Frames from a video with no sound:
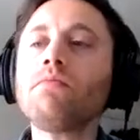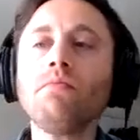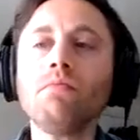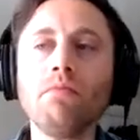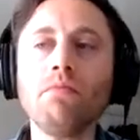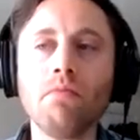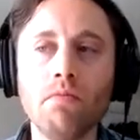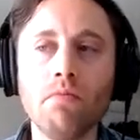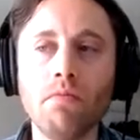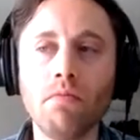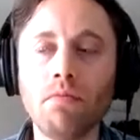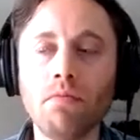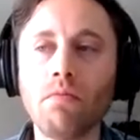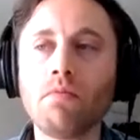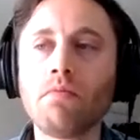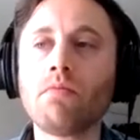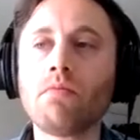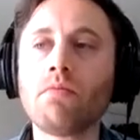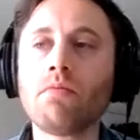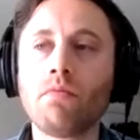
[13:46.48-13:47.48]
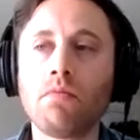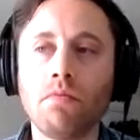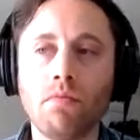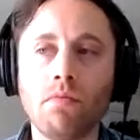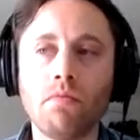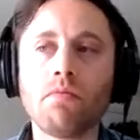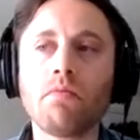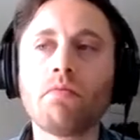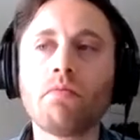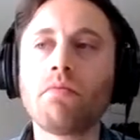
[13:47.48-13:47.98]

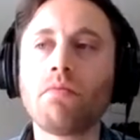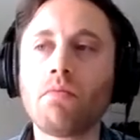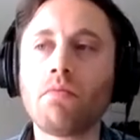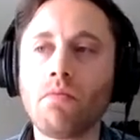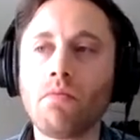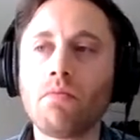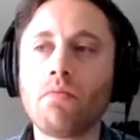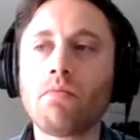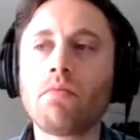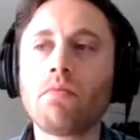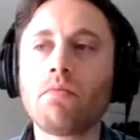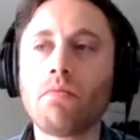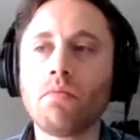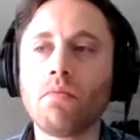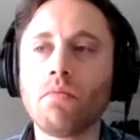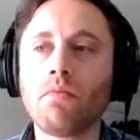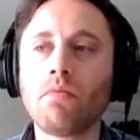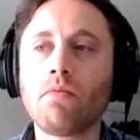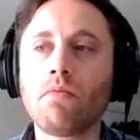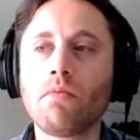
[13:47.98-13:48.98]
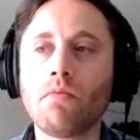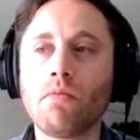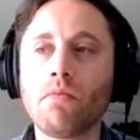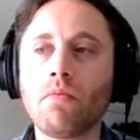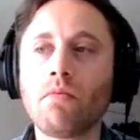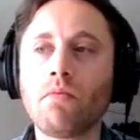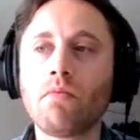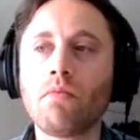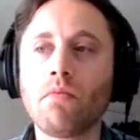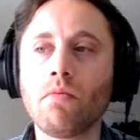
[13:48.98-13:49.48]

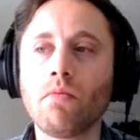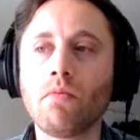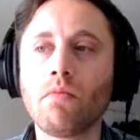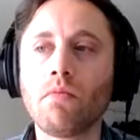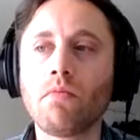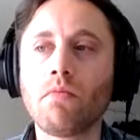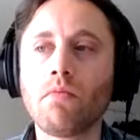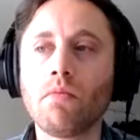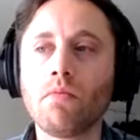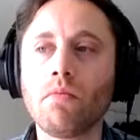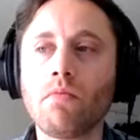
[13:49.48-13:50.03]
[no speech]